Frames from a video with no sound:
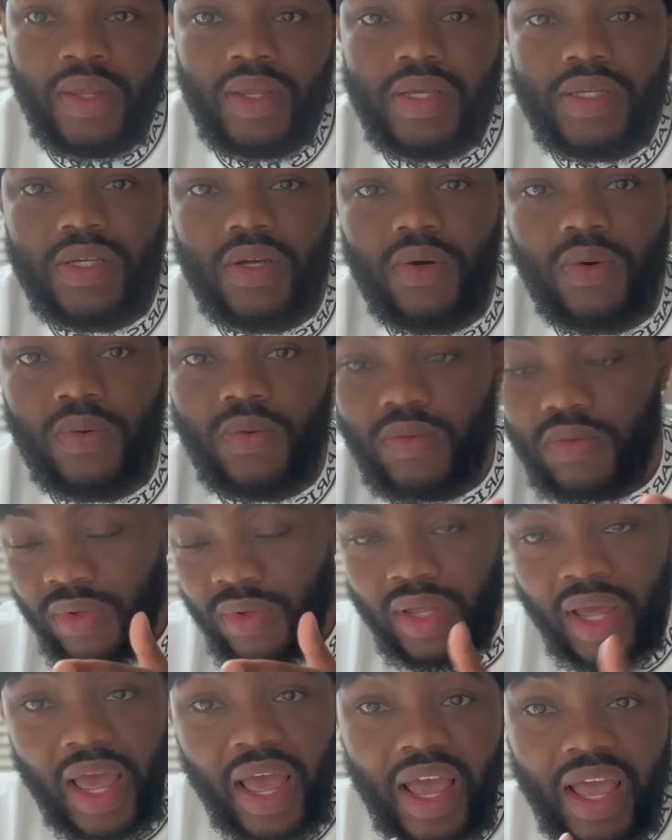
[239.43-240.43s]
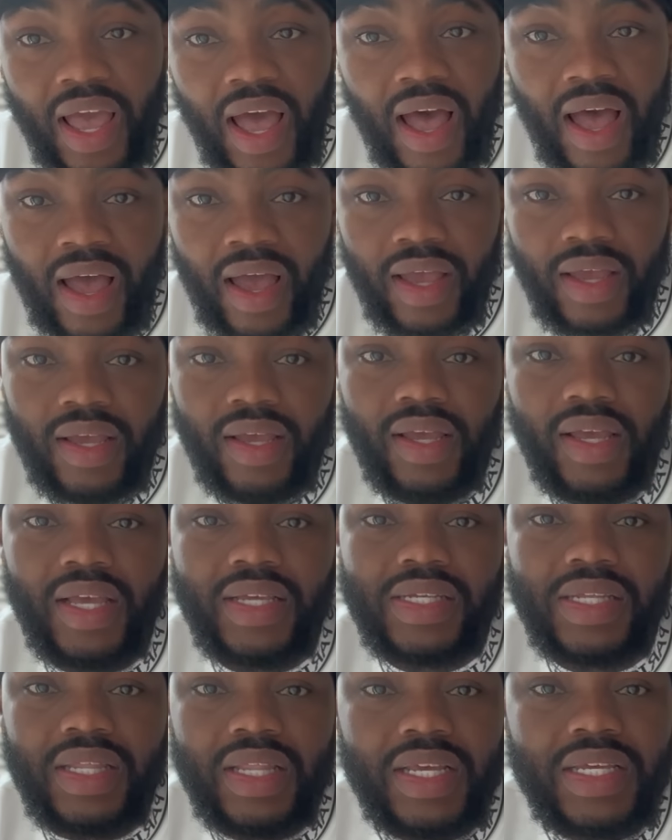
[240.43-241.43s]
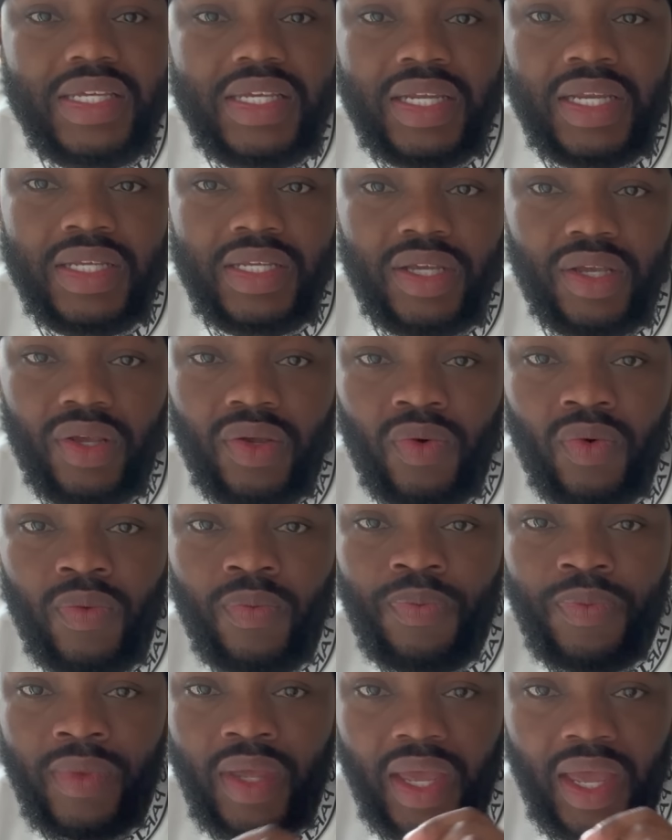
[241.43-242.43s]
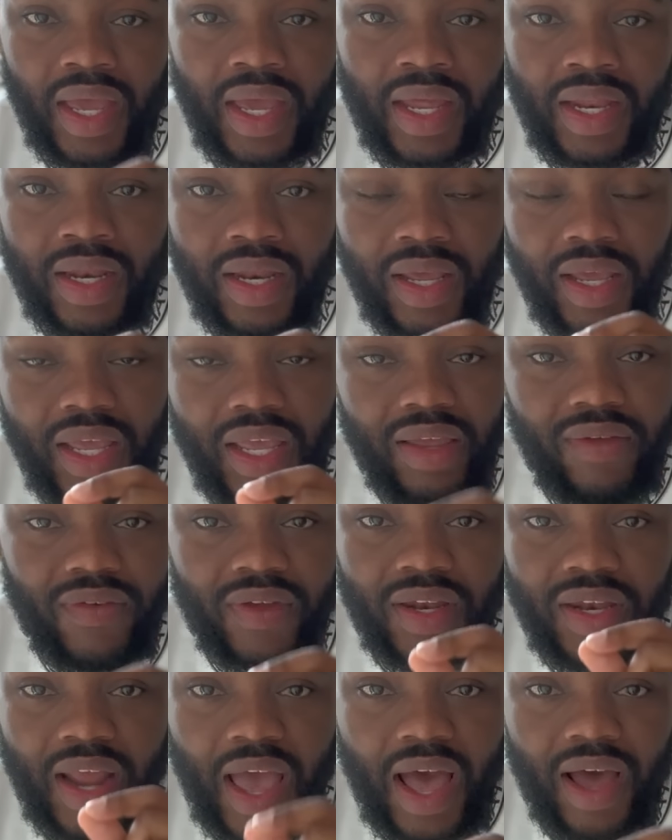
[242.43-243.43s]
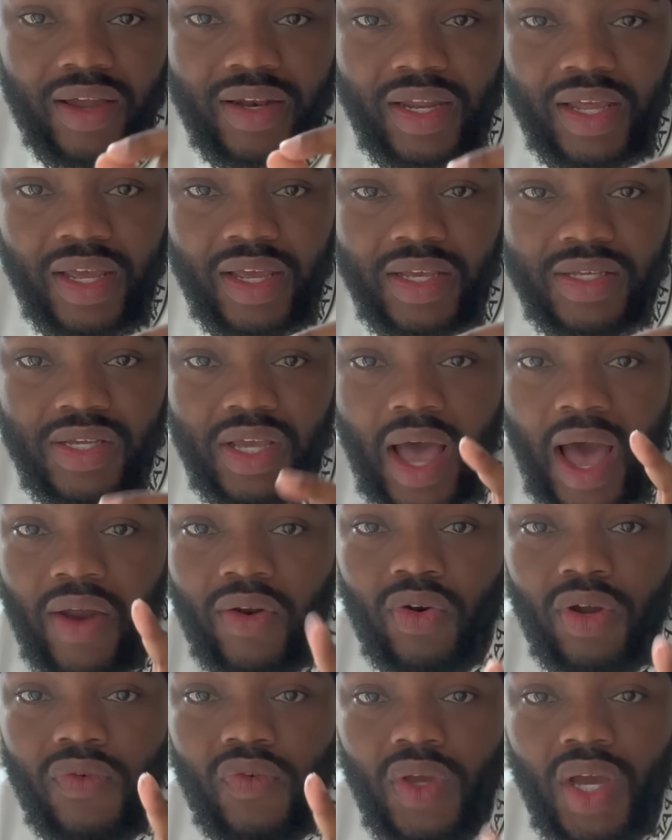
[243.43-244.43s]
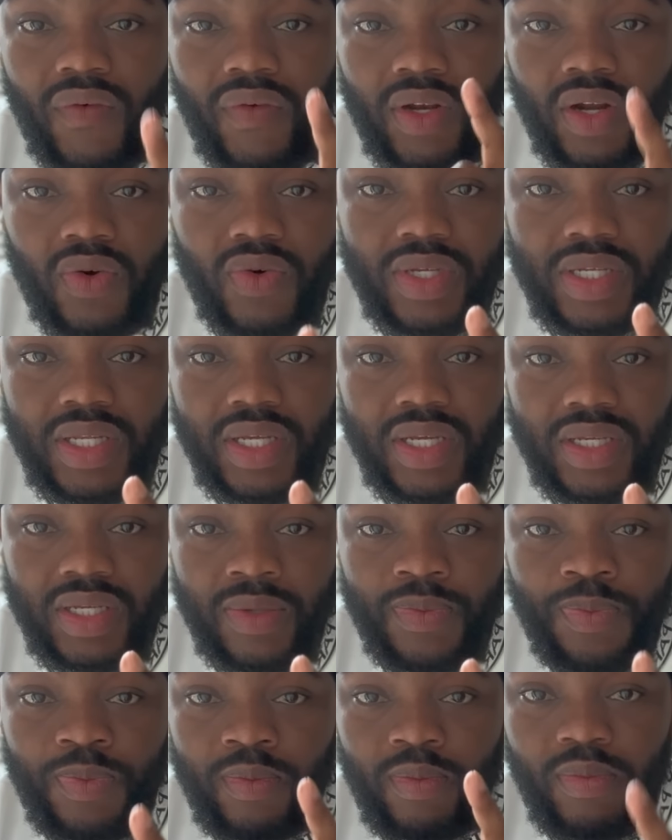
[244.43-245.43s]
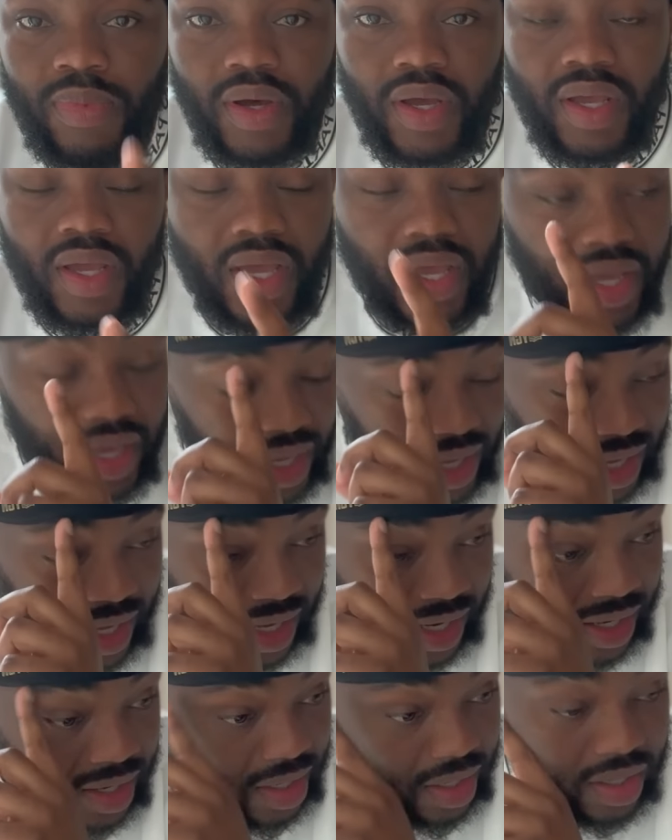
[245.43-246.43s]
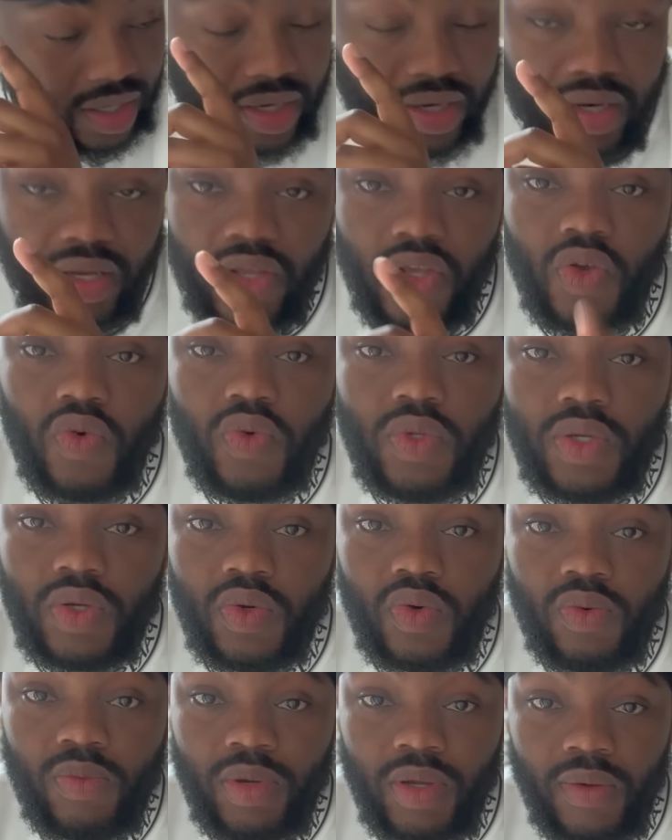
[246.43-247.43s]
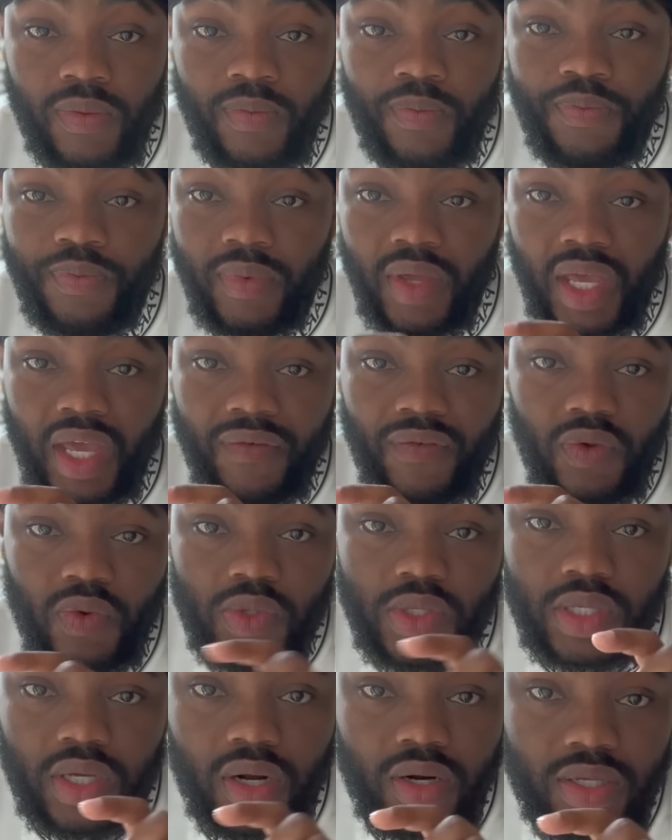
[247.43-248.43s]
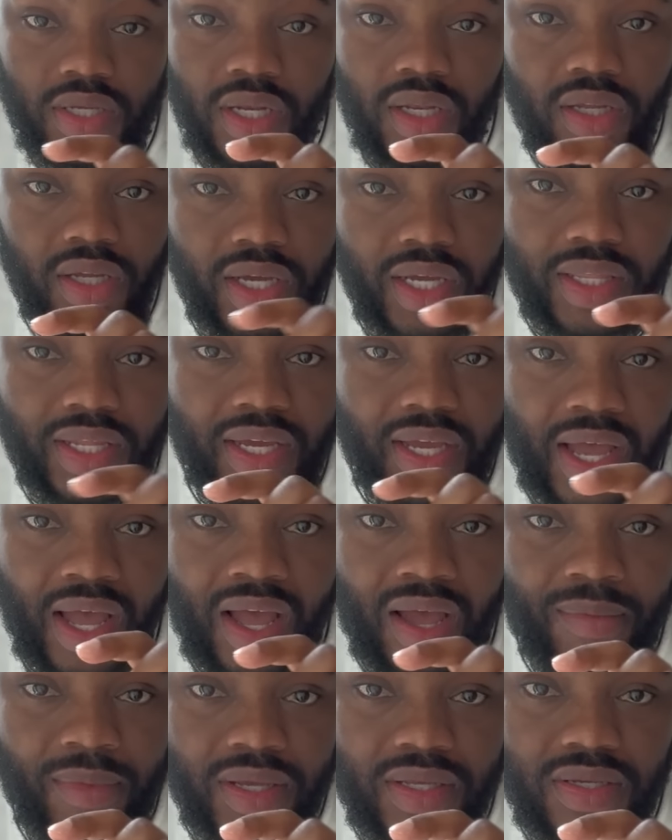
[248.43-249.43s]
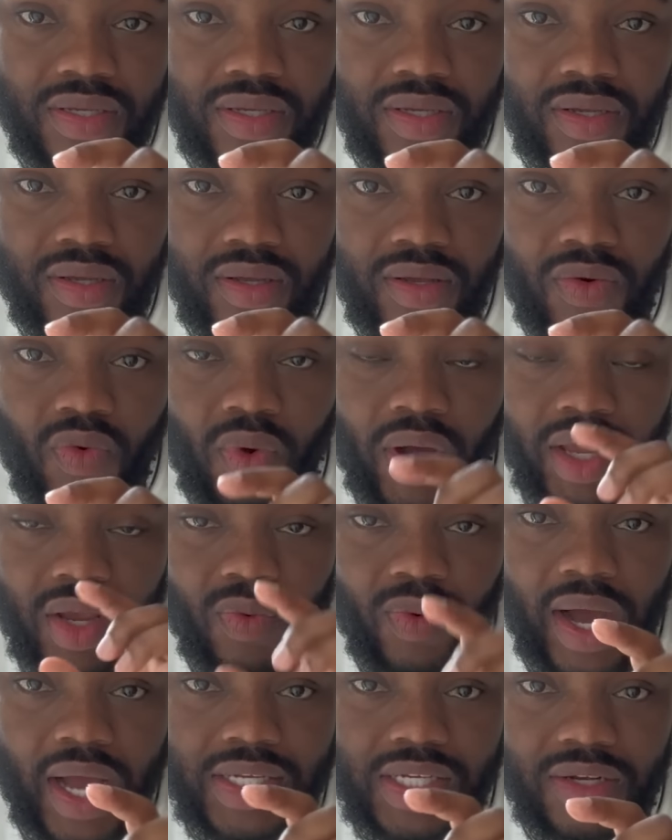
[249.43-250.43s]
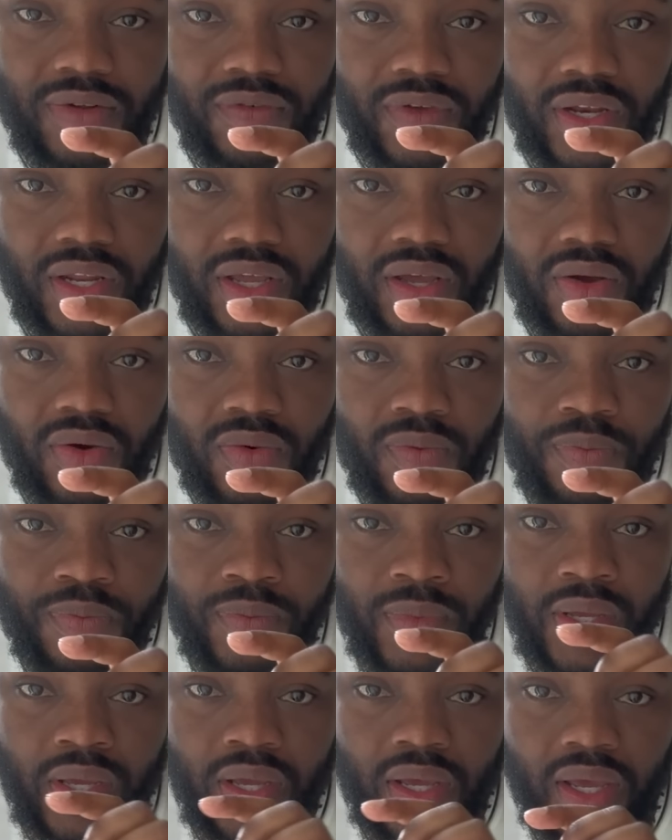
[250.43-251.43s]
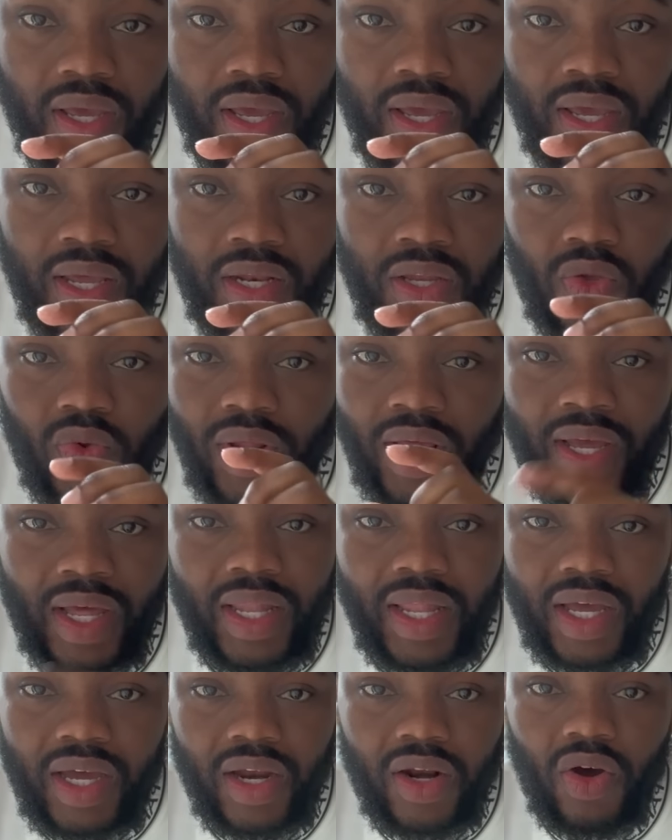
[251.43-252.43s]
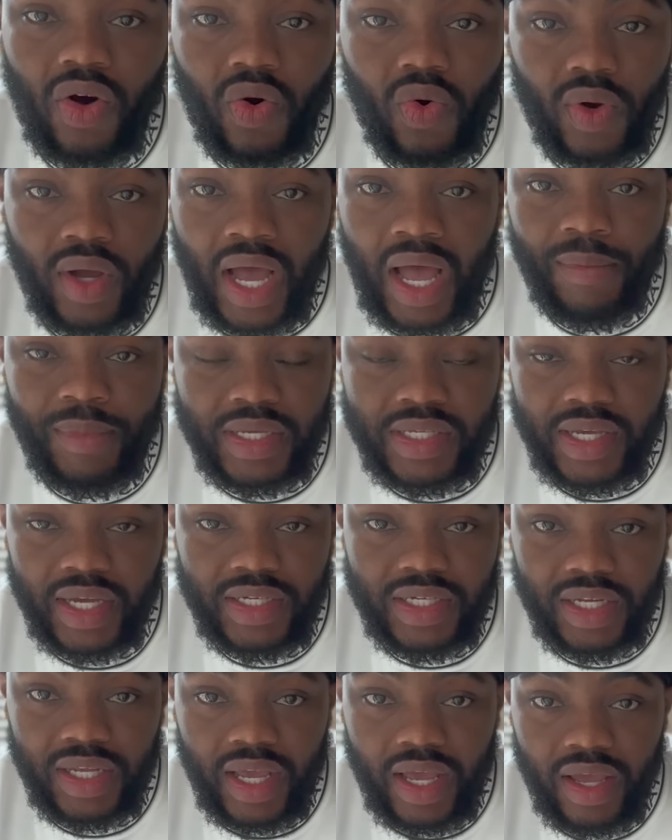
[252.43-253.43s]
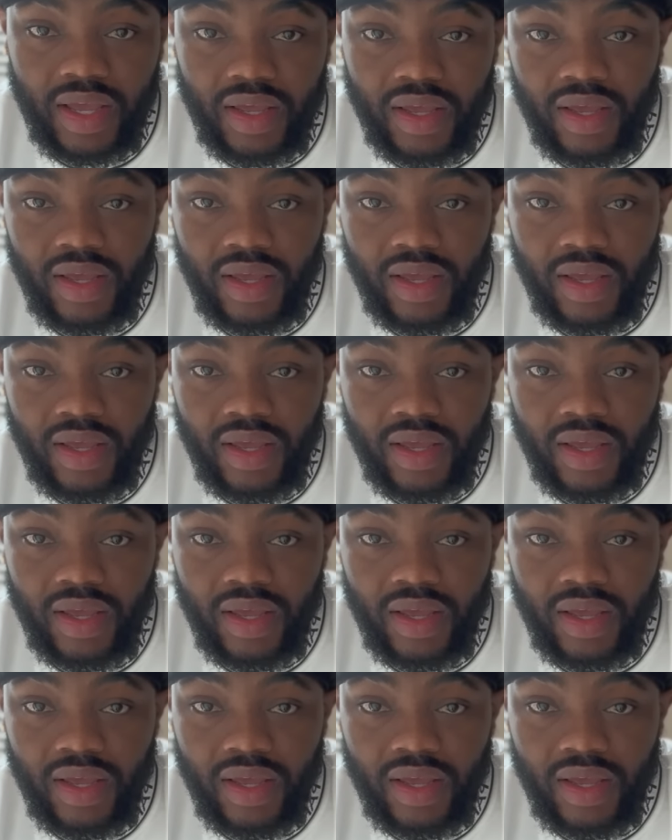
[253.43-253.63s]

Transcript: So AI is listening to you. And even nowadays, I don't know if you ever noticed this, but in YouTube, if you start to look at the comments while you're watching the video and you didn't click on the whole comment section yet,